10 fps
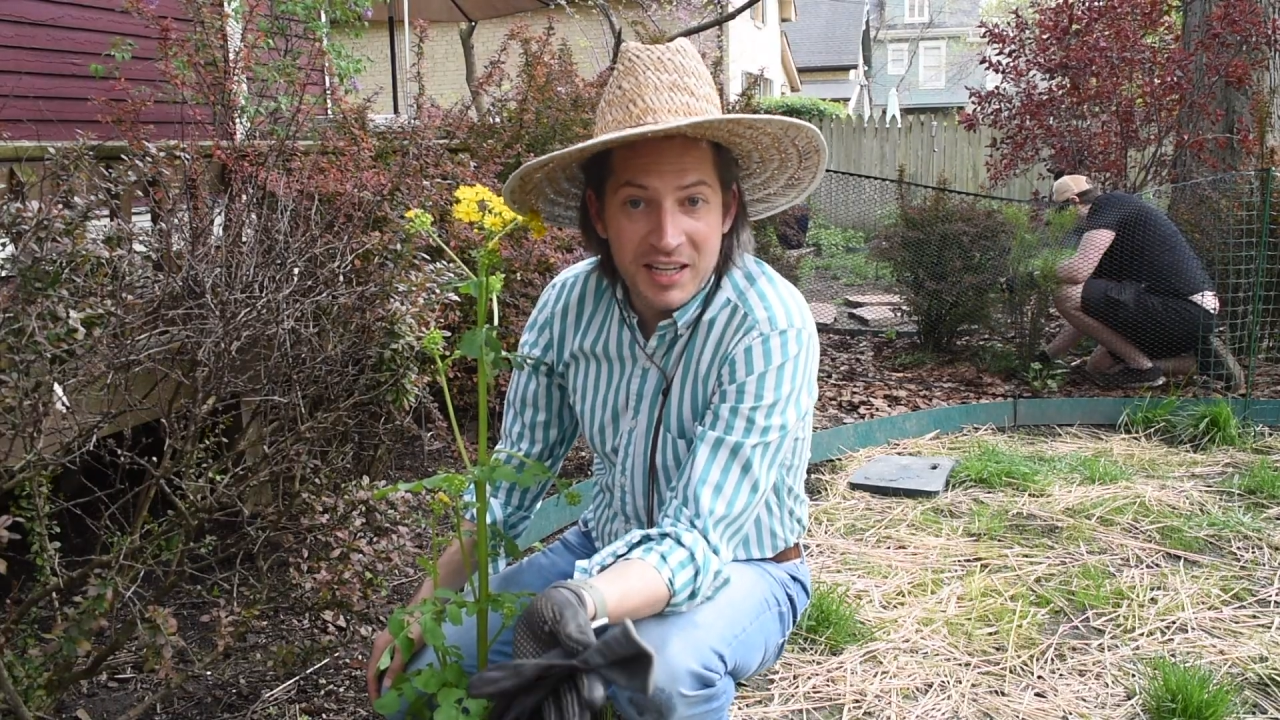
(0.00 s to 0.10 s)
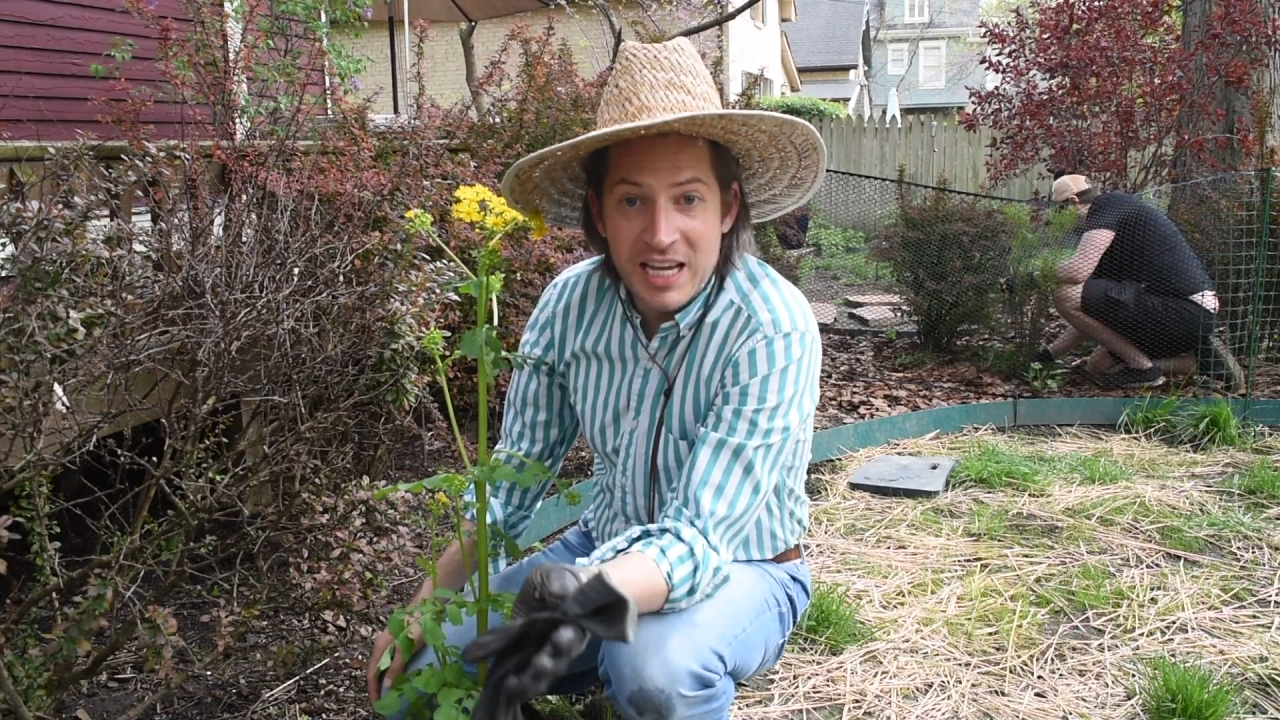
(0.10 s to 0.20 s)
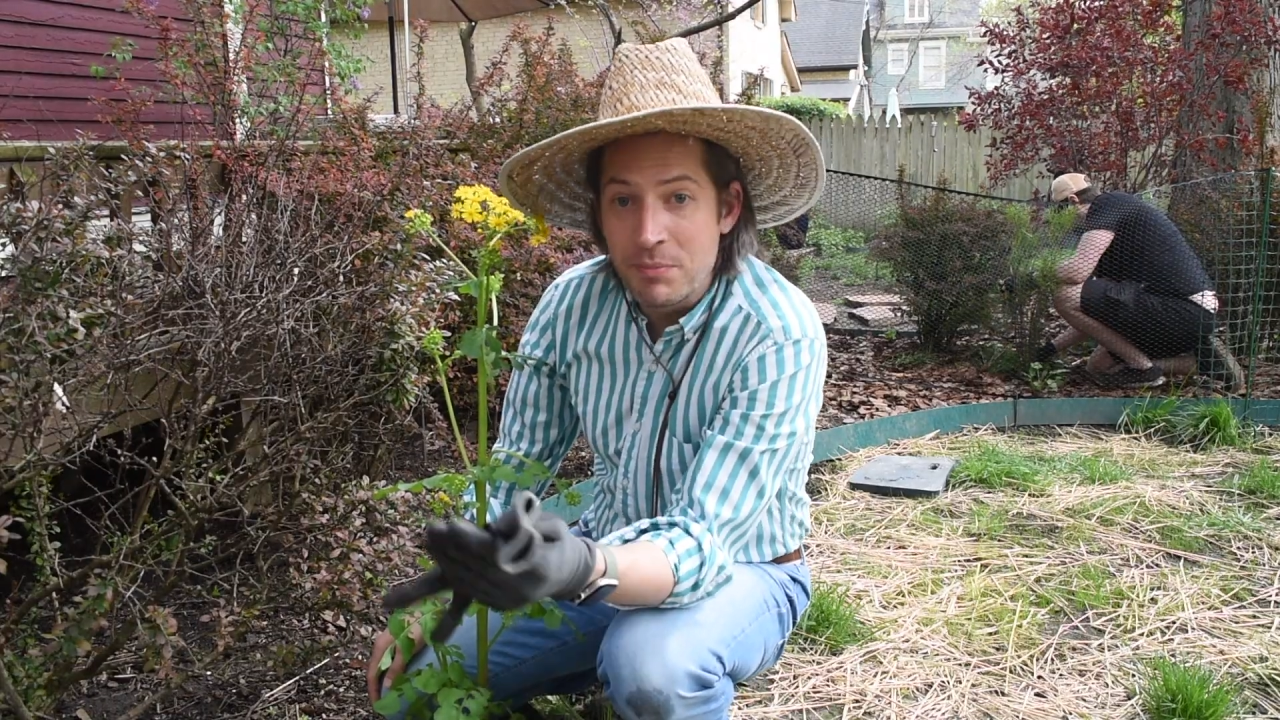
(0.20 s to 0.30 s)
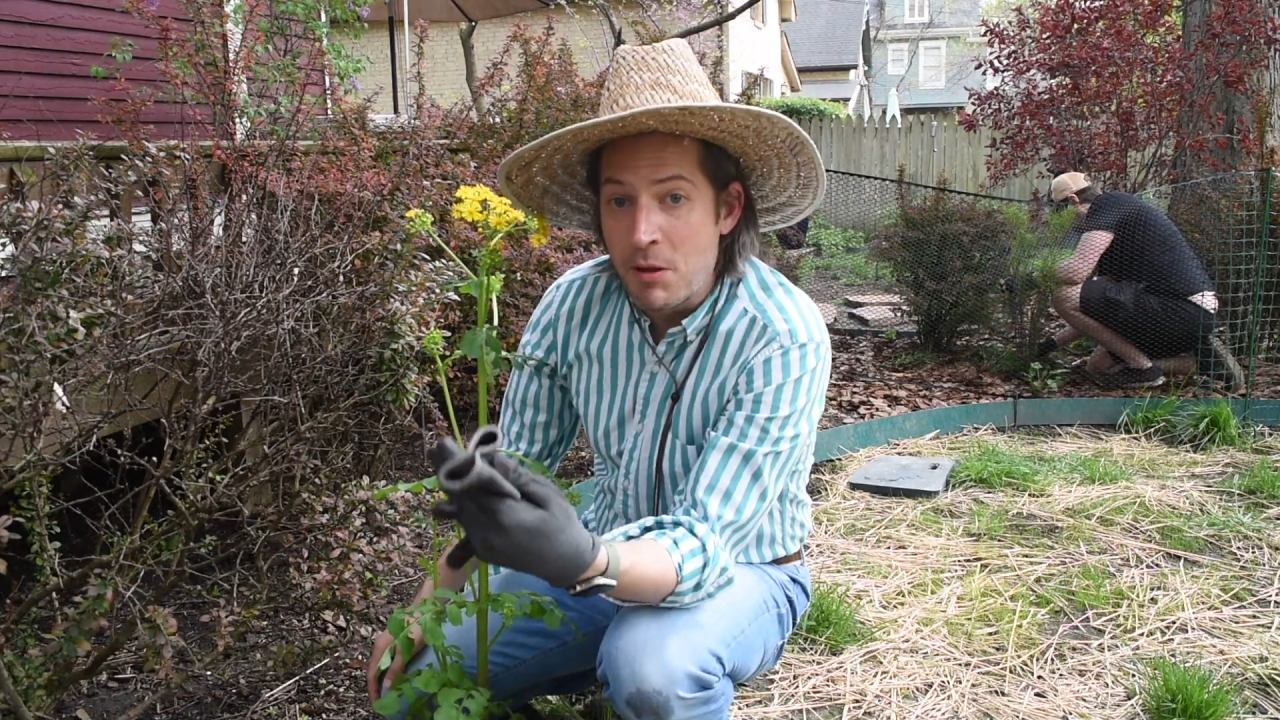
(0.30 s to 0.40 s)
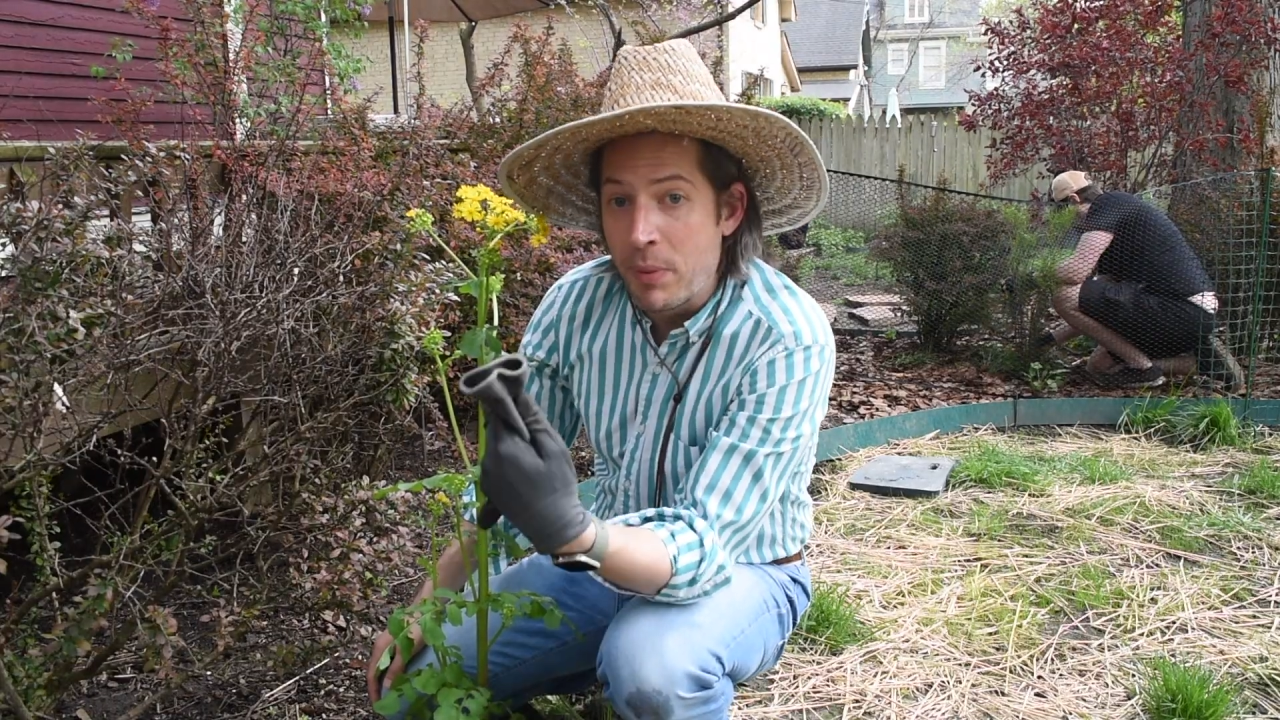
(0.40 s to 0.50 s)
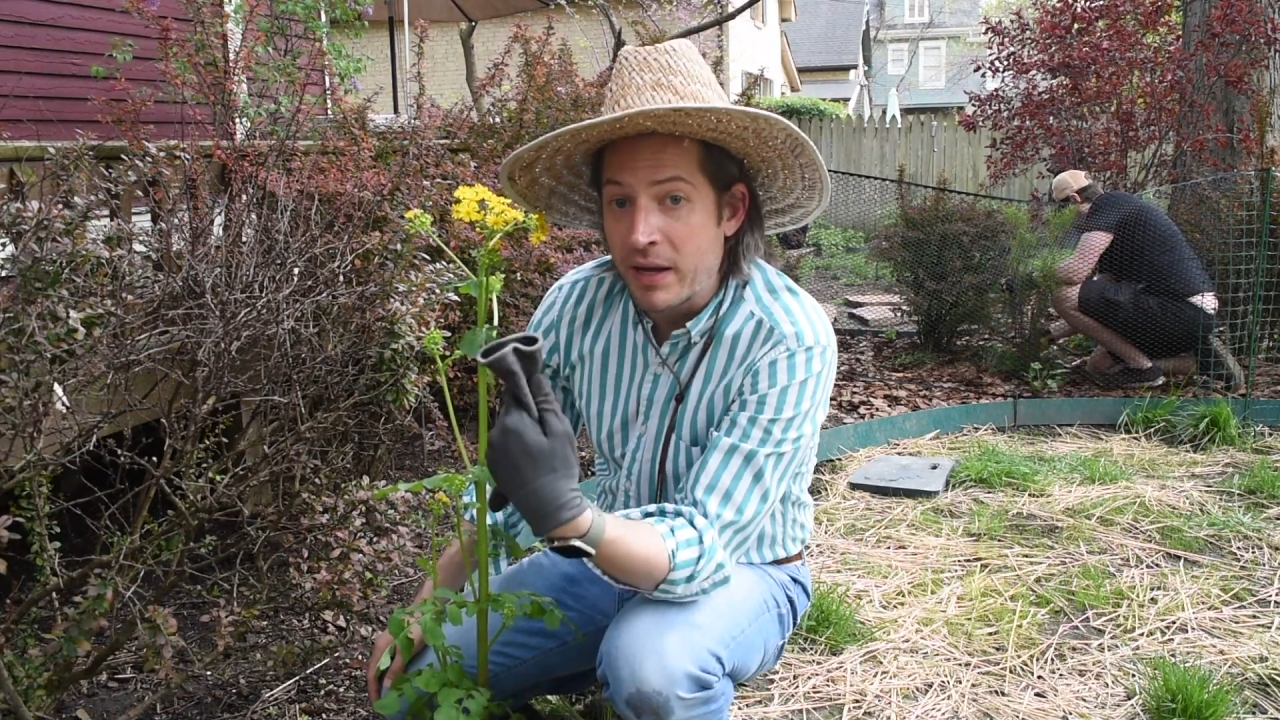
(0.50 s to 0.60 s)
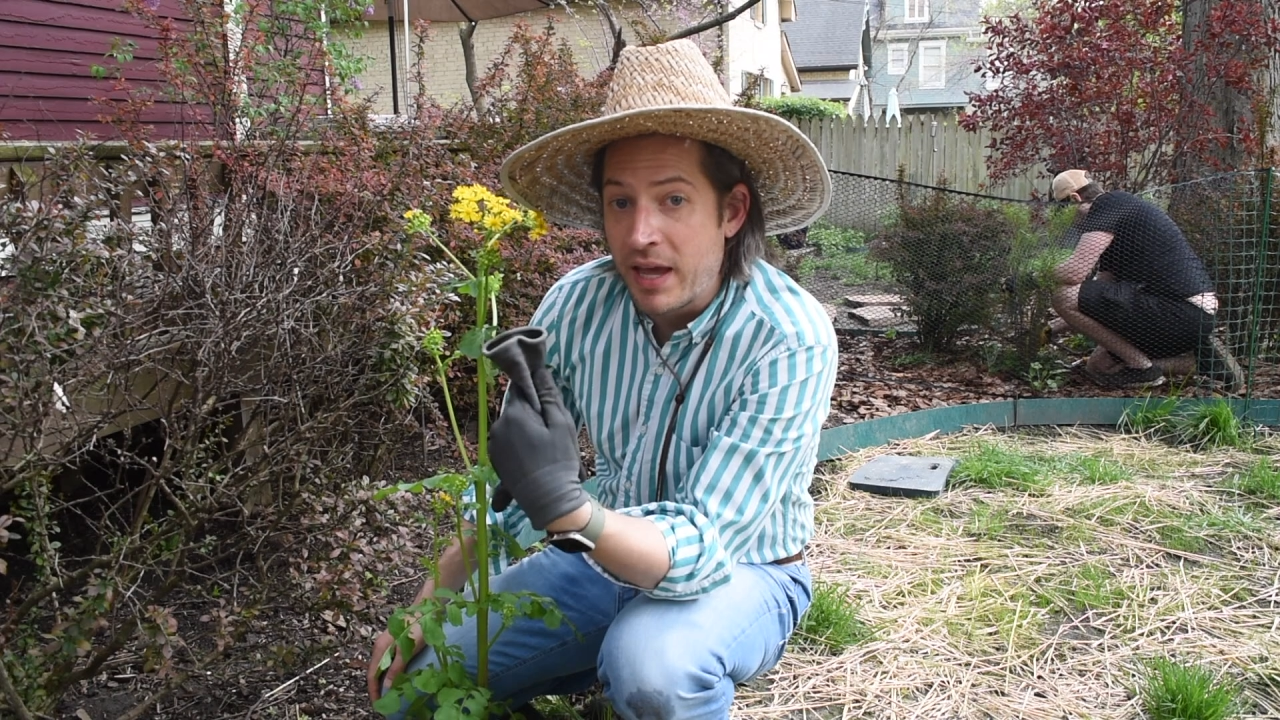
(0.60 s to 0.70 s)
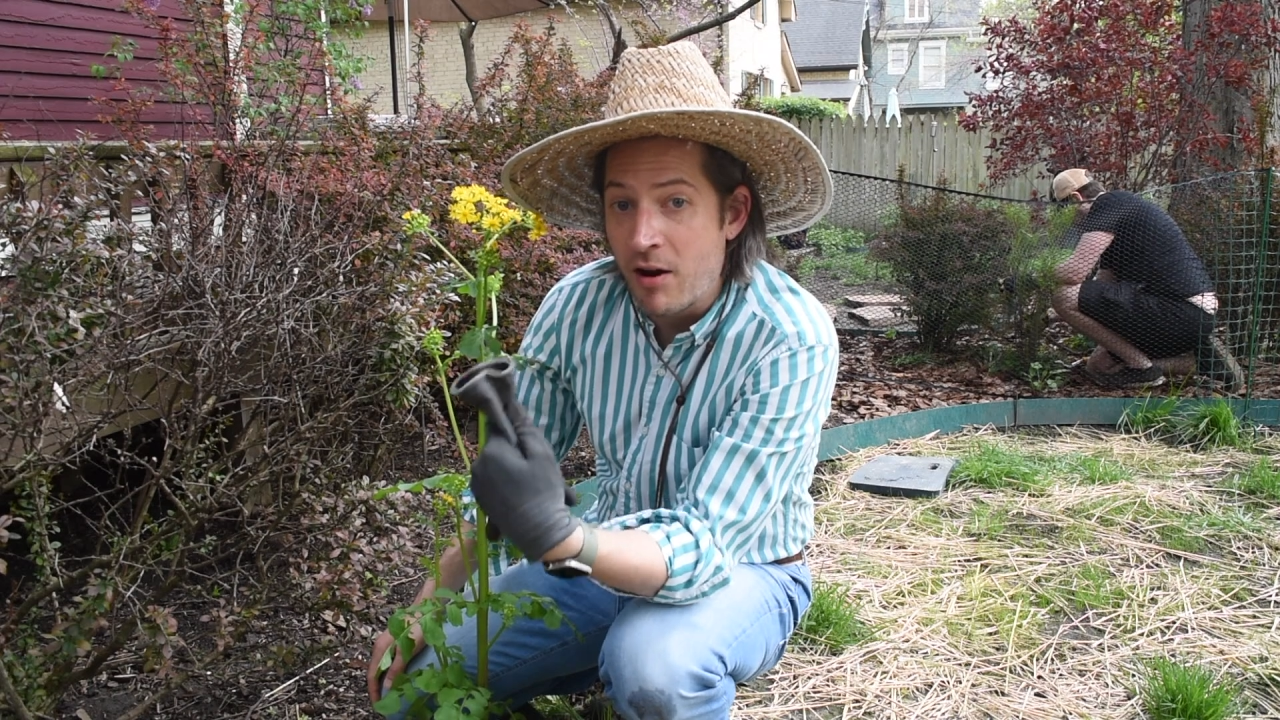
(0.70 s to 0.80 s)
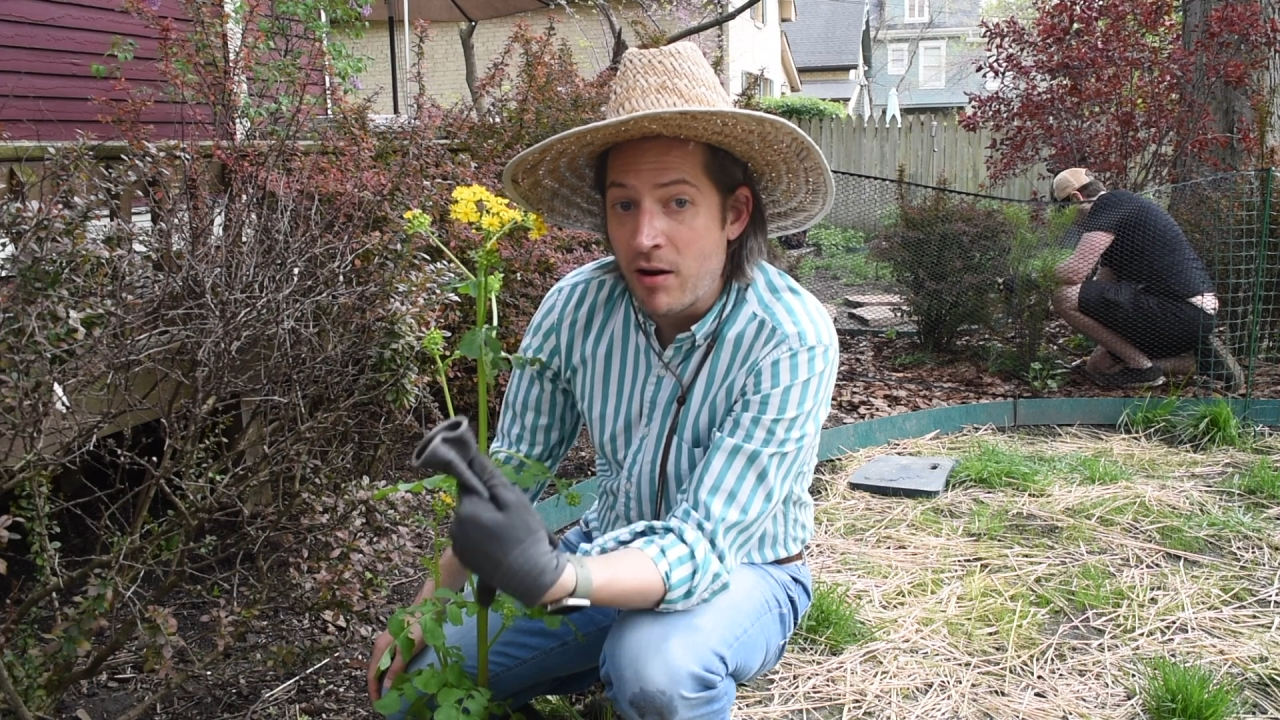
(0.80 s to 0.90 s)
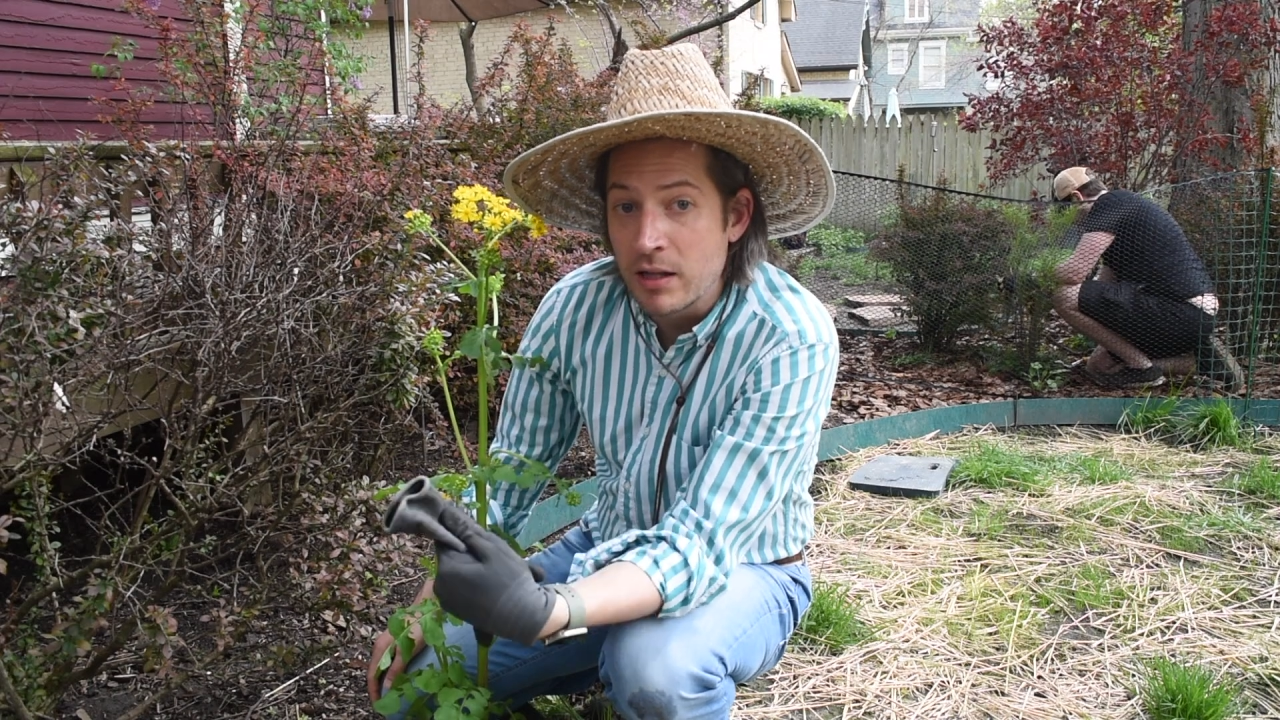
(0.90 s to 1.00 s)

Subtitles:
keep the Pachera